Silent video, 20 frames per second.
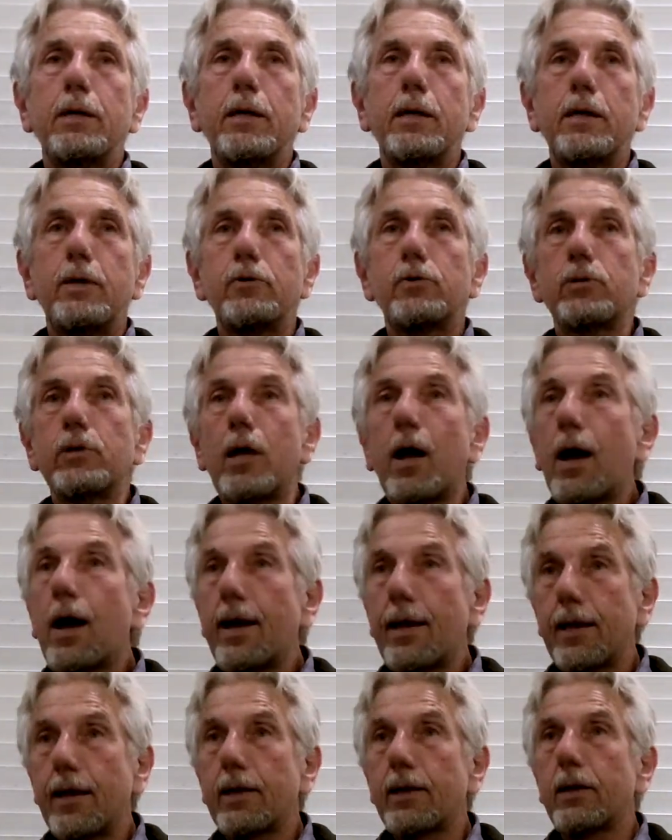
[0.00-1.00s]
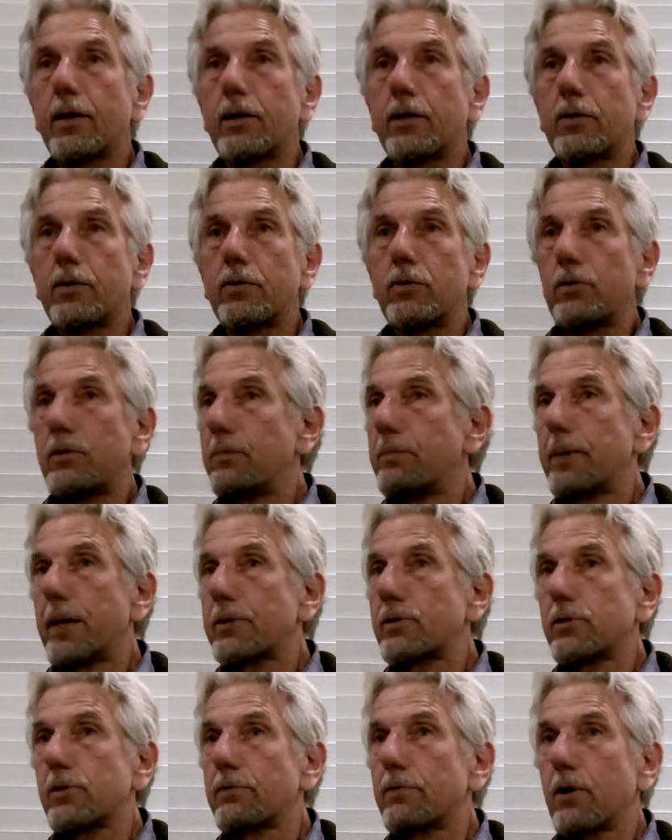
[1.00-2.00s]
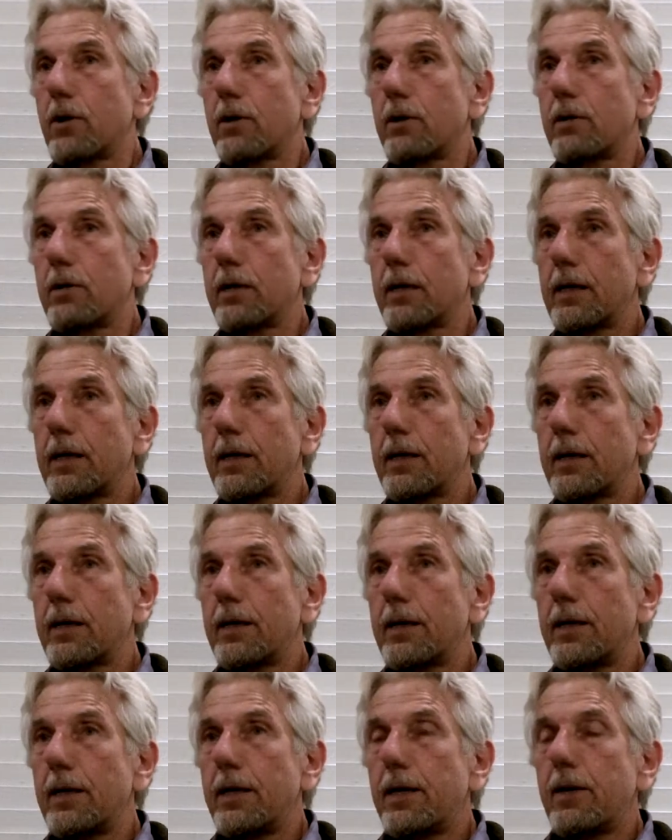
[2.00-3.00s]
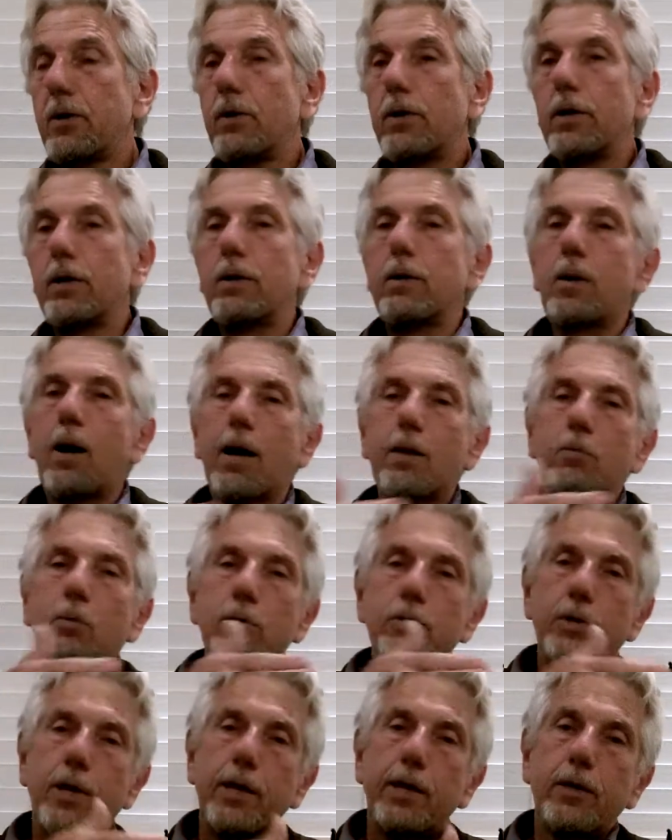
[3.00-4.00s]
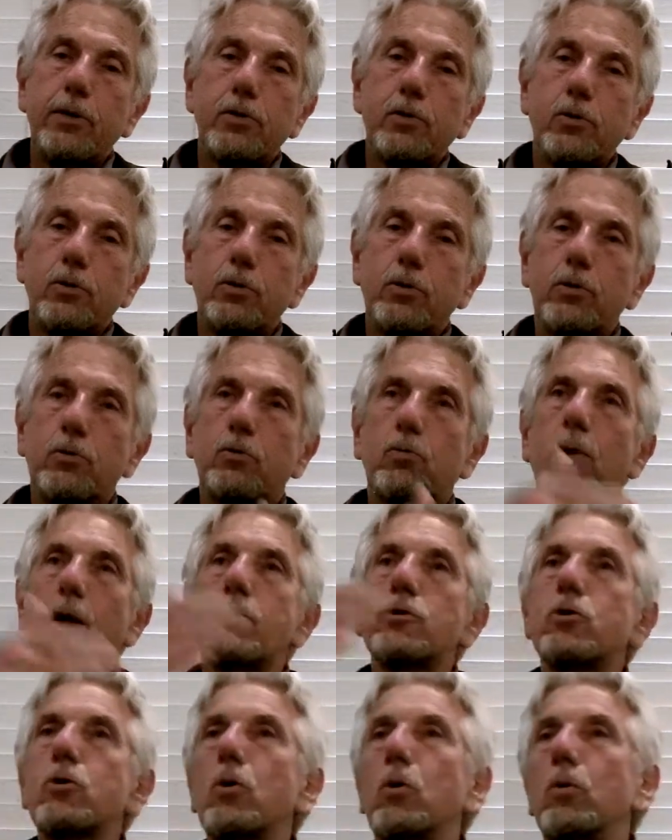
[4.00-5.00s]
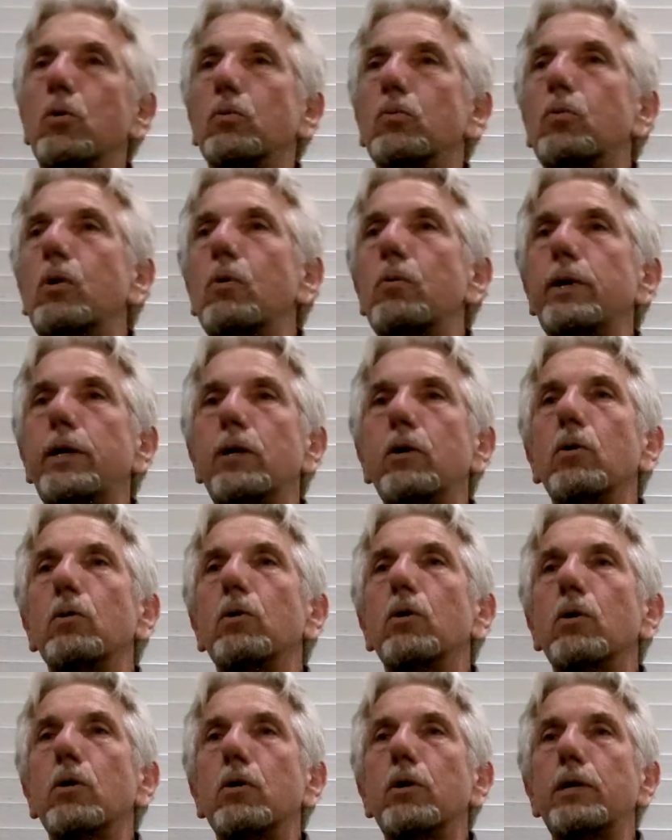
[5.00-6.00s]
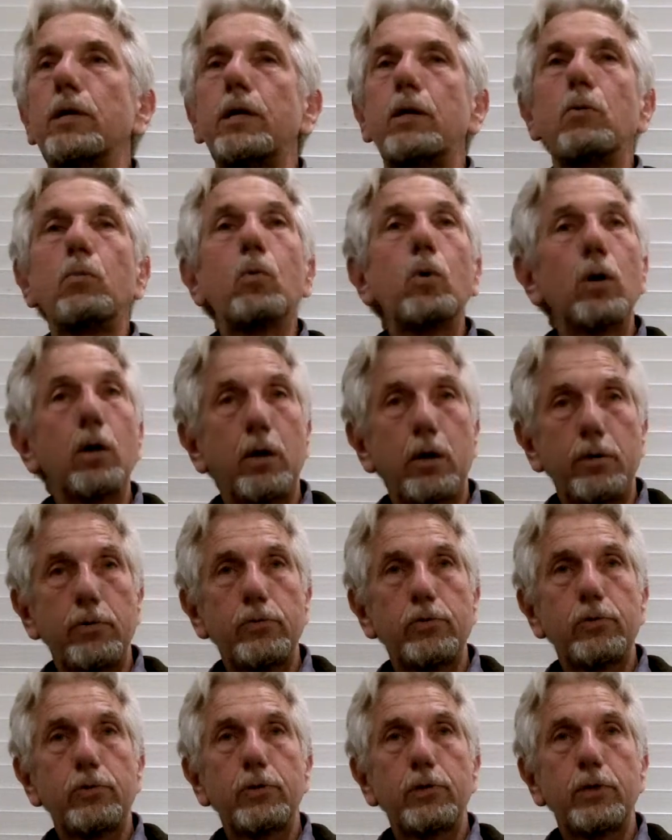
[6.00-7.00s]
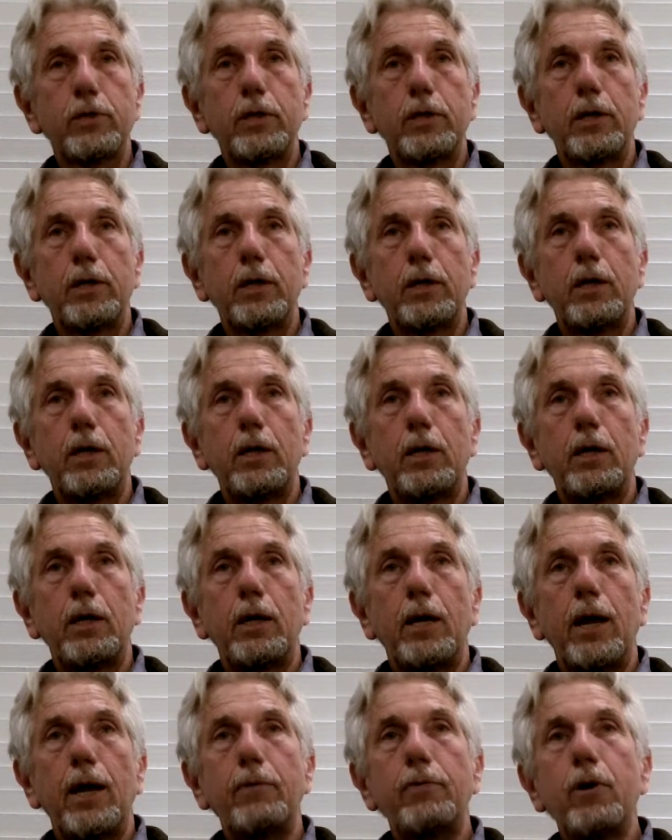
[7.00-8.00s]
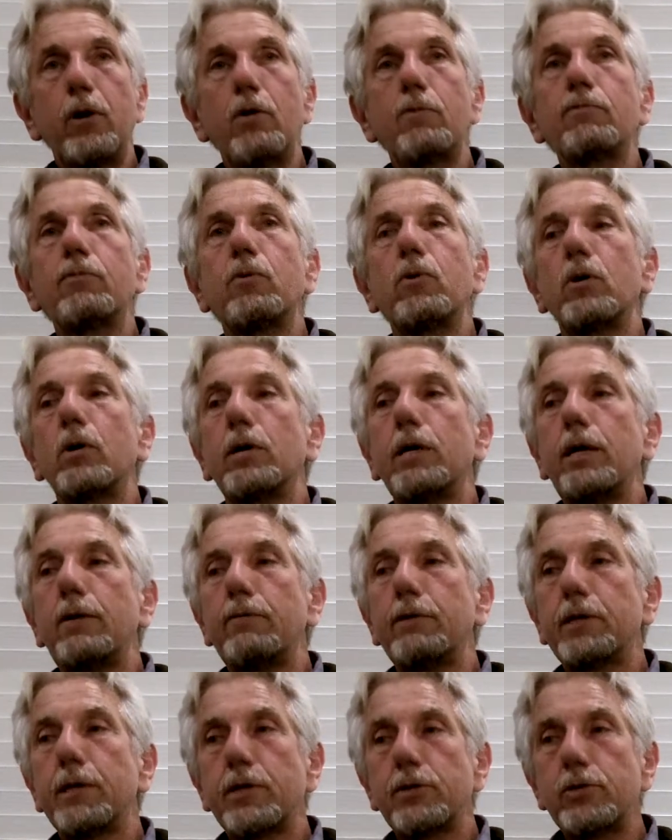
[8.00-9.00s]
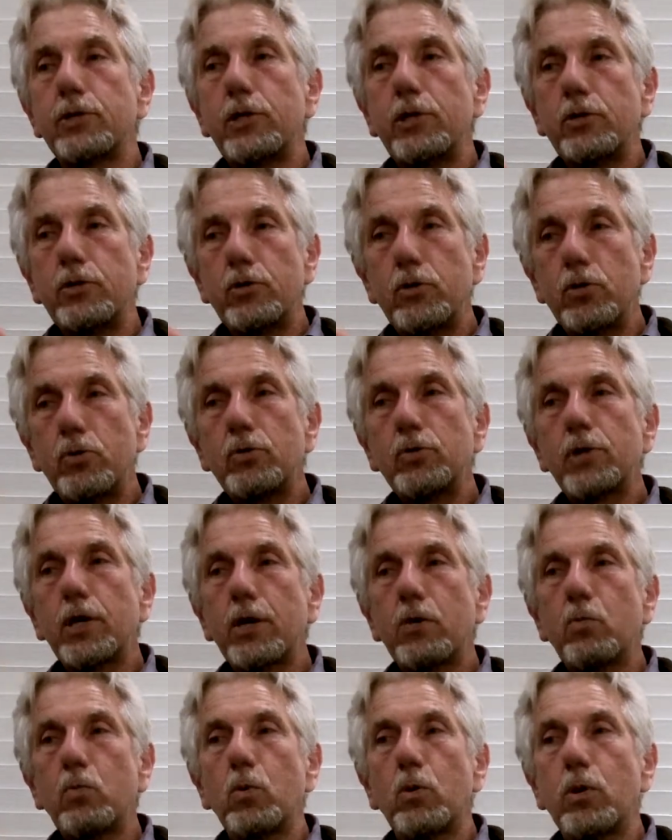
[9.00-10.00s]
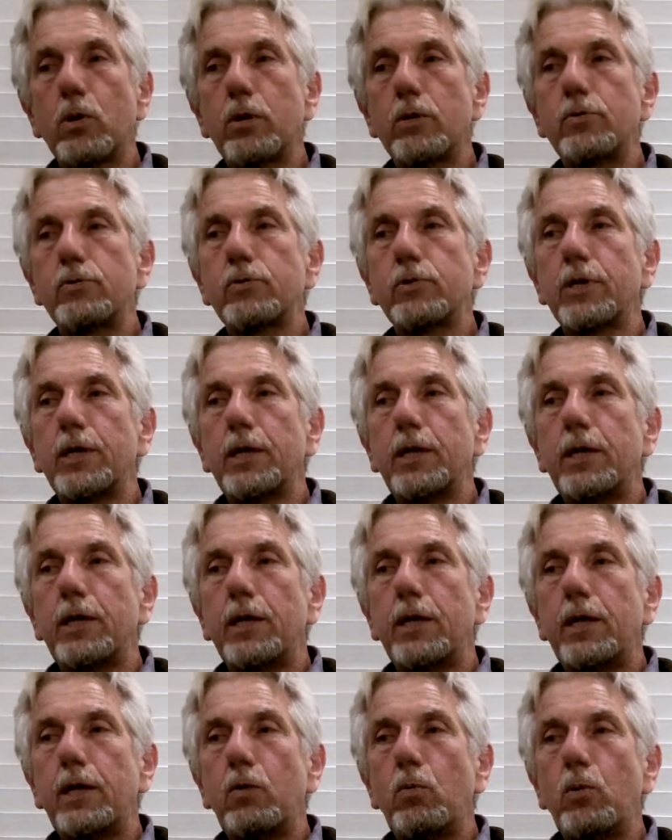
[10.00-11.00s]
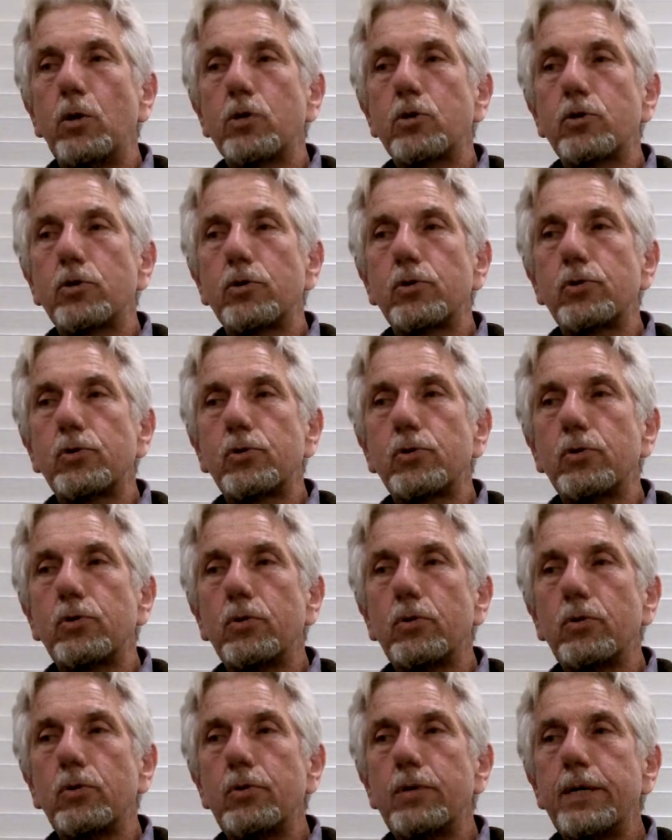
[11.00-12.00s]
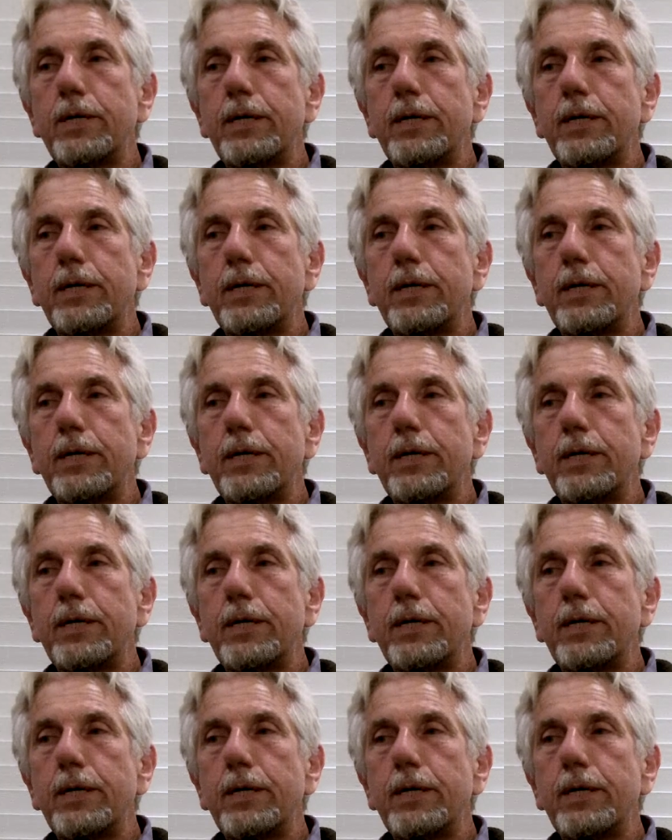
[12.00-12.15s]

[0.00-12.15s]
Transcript: is like to the best of our. God will take us to the threshold where we no longer need words. And therefore, even as He's using words, he wishes to